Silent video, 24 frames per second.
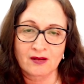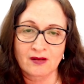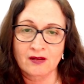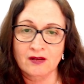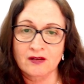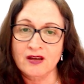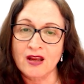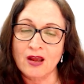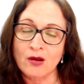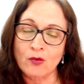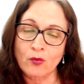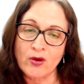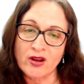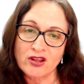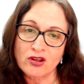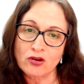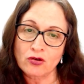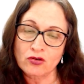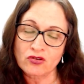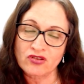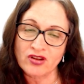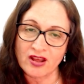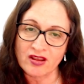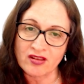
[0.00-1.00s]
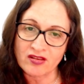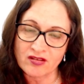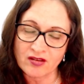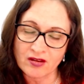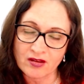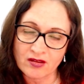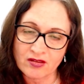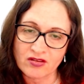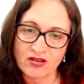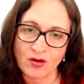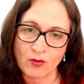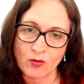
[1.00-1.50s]
Now, when you're testing
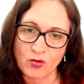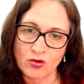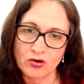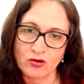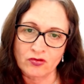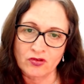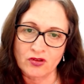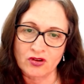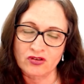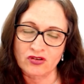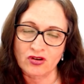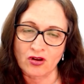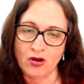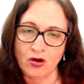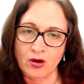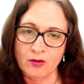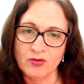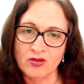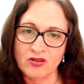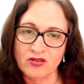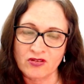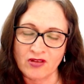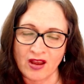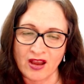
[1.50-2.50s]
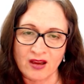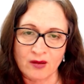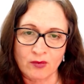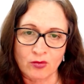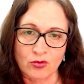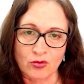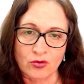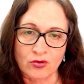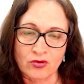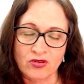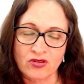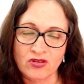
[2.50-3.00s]
someone on the times
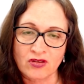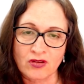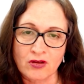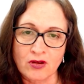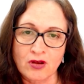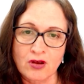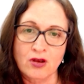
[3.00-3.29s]
tables,